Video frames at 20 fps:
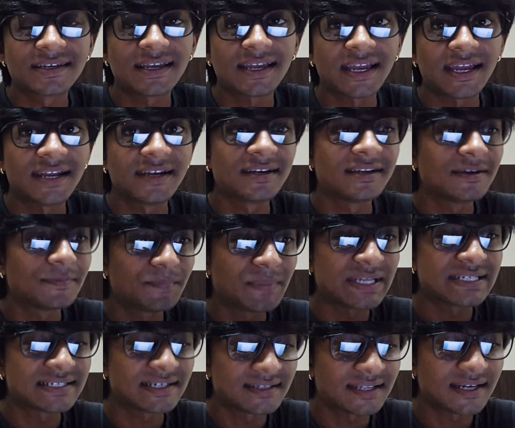and uh,
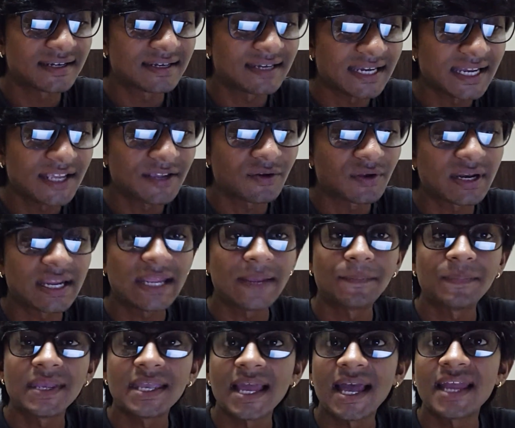pasted that link or A
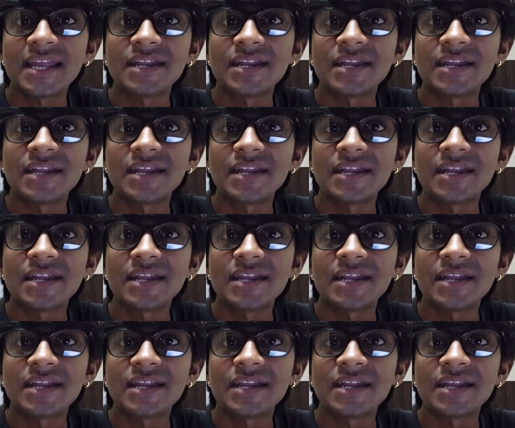P I